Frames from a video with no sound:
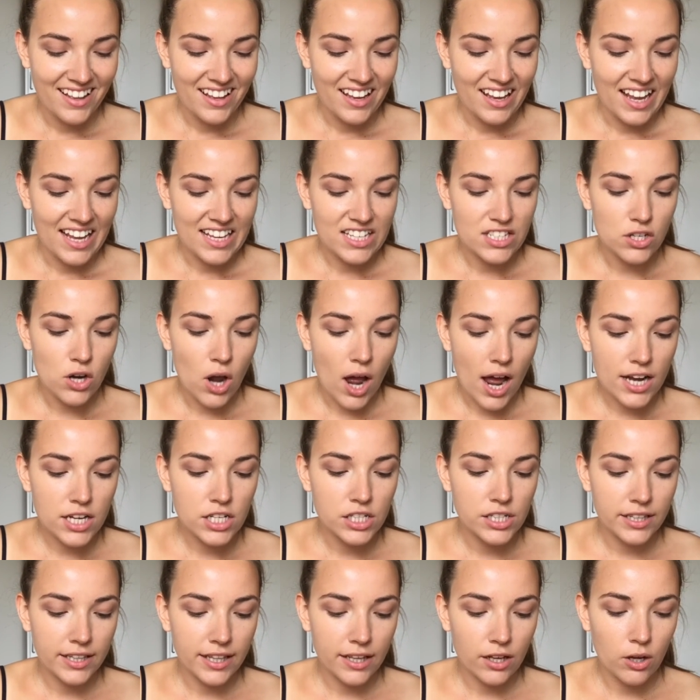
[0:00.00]
It's not
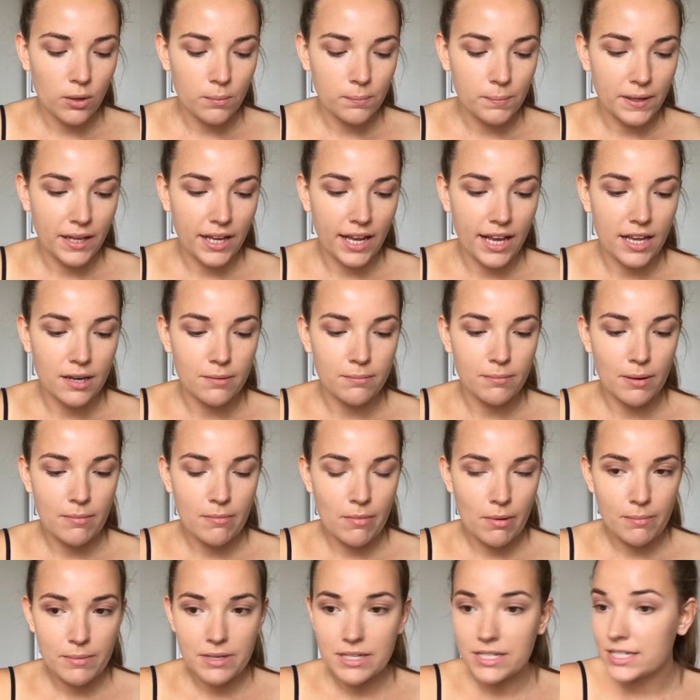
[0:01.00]
actually that complicated. My
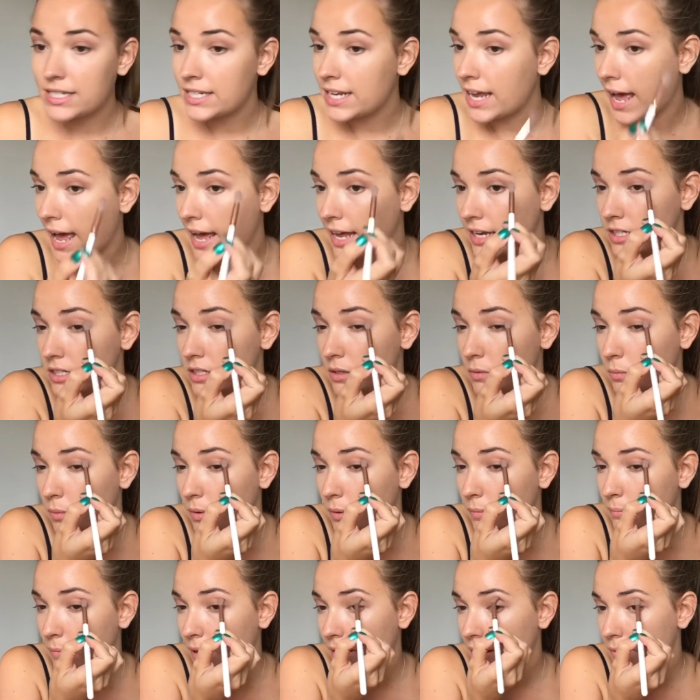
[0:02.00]
mum and dad were
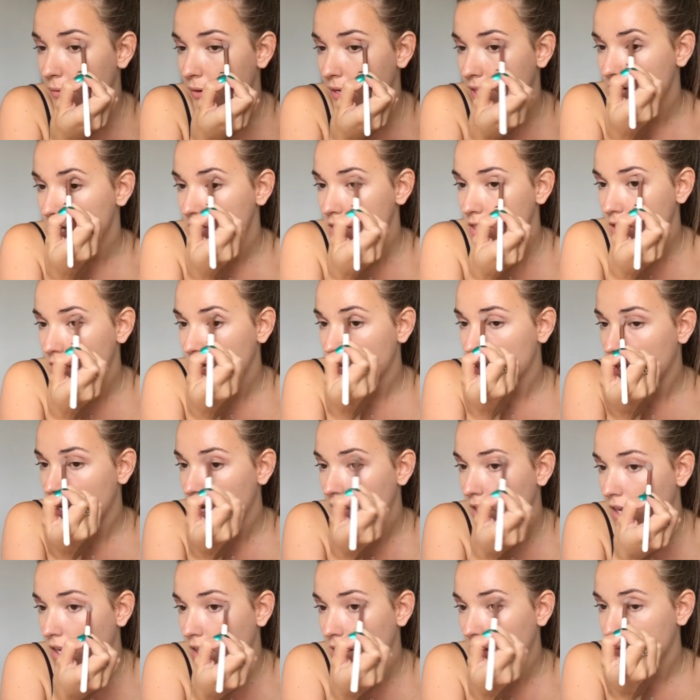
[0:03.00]
married,
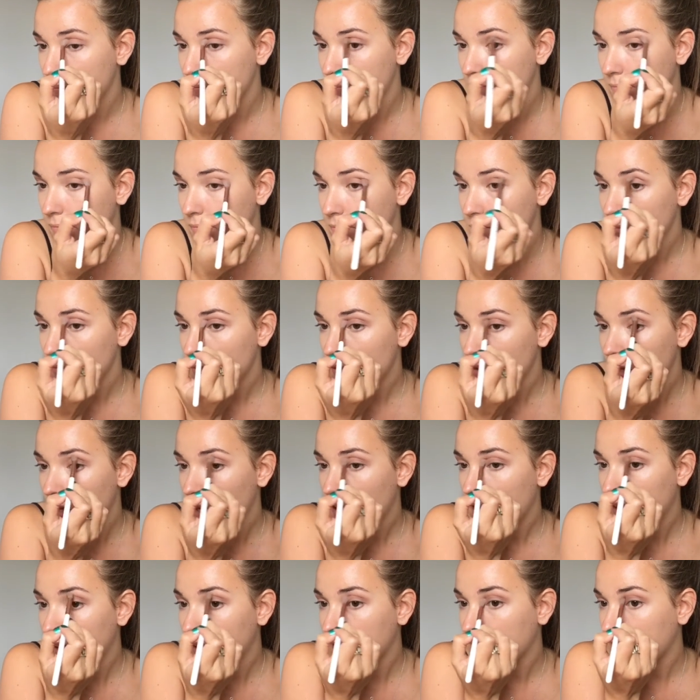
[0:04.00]
and
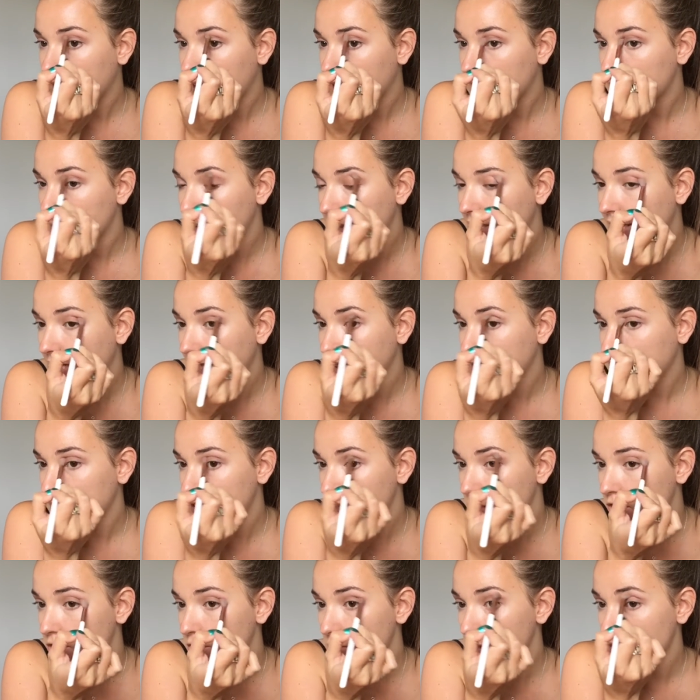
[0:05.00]
my dad had
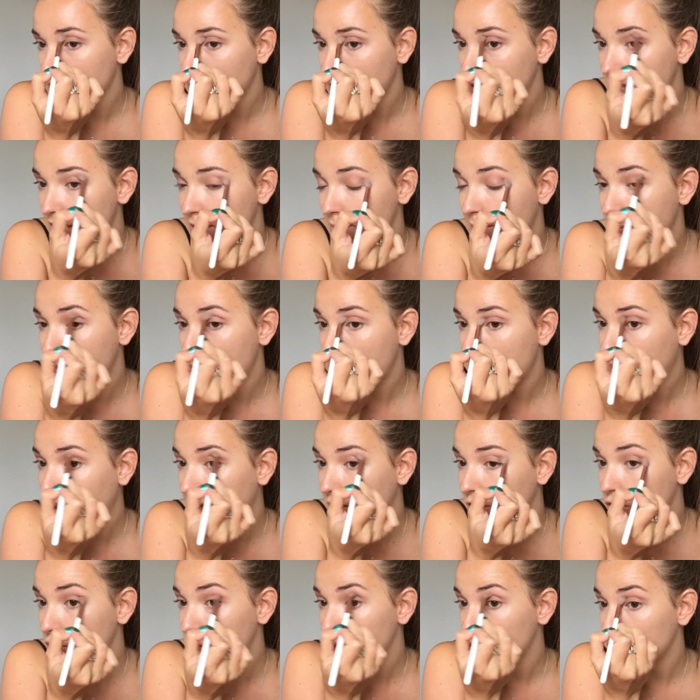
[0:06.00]
2 sons and my mum
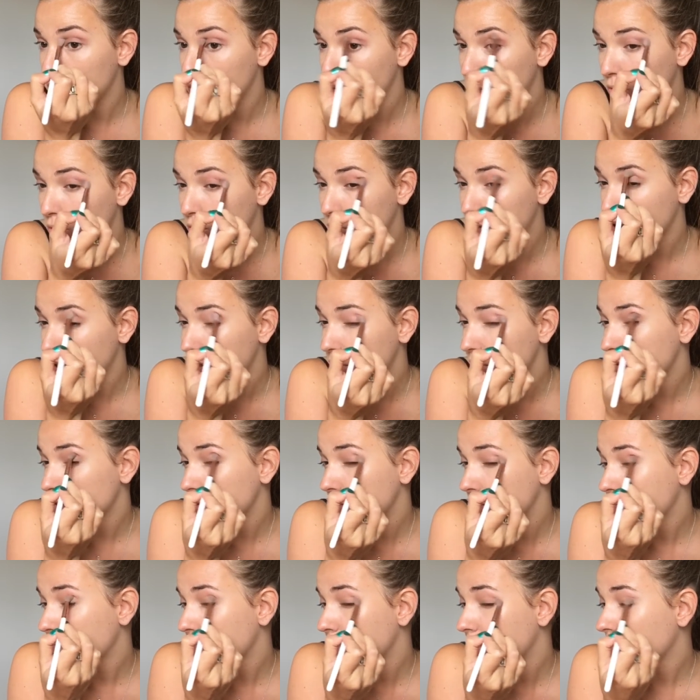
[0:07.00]
had 2 daughters.
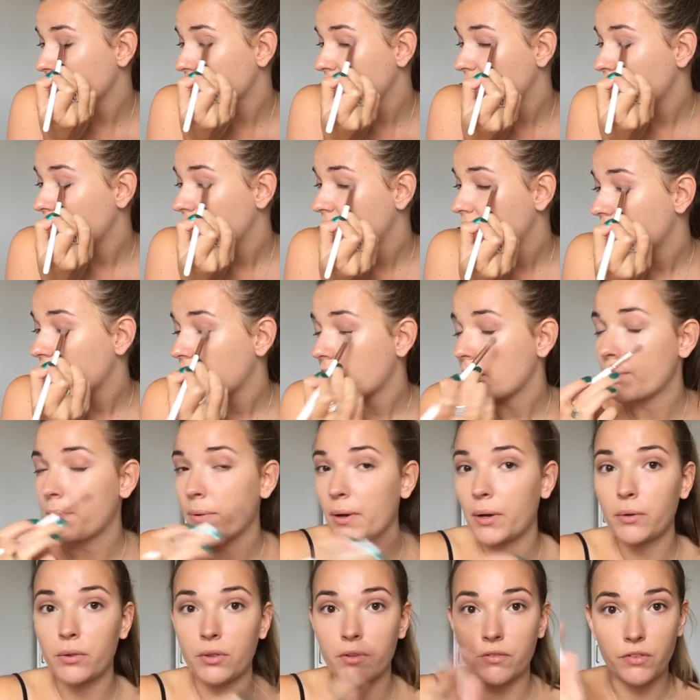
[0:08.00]
And
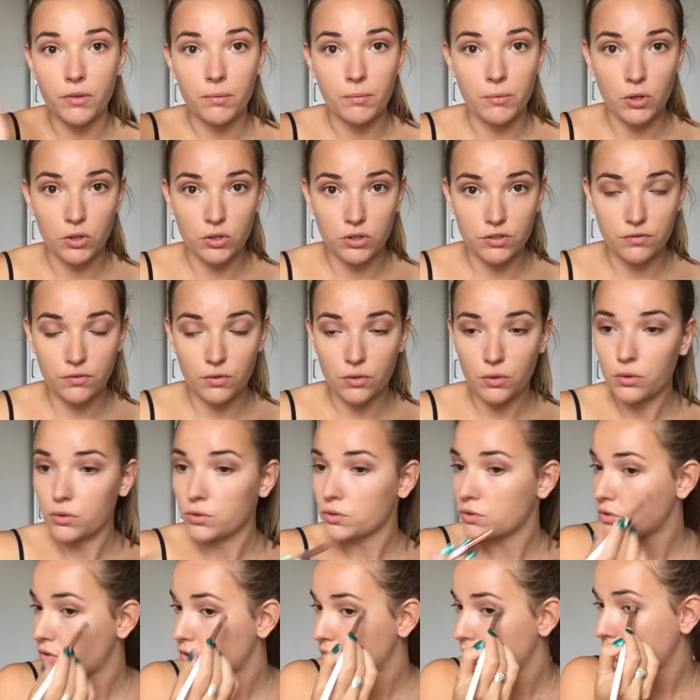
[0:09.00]
both of them got
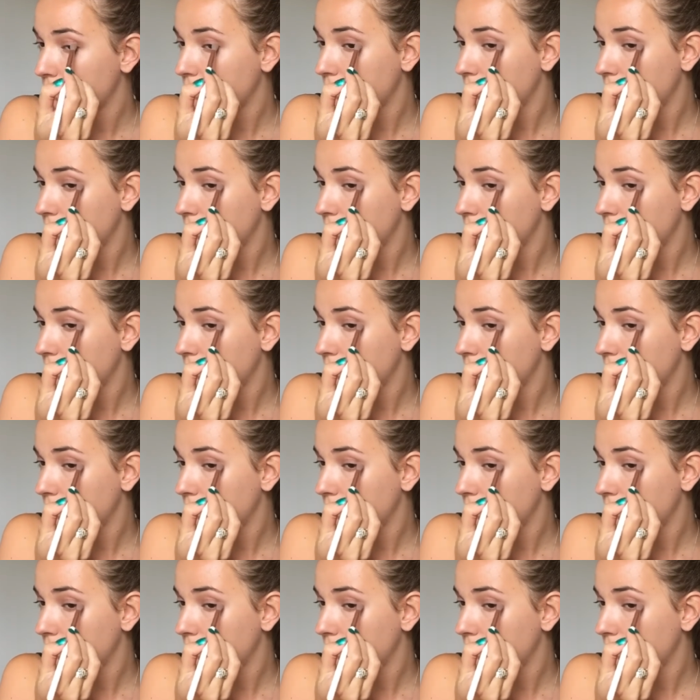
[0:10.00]
divorced.